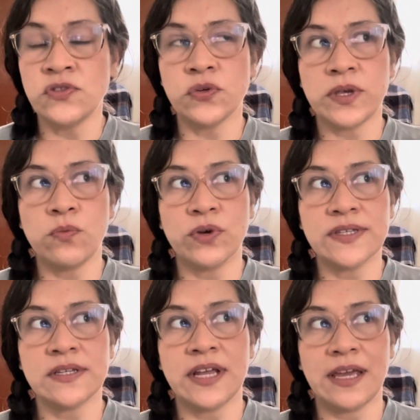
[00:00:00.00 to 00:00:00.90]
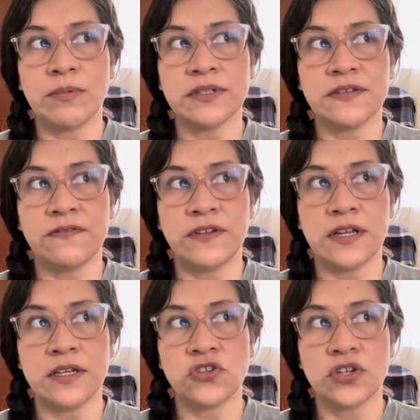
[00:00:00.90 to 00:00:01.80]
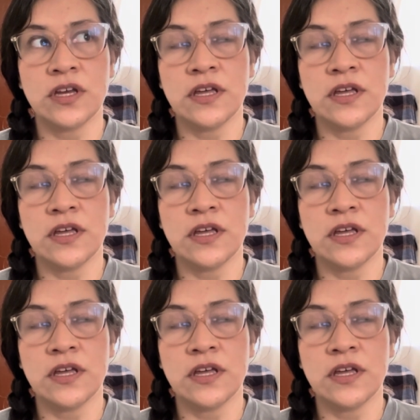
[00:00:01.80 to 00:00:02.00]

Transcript: so he wasn't able to finish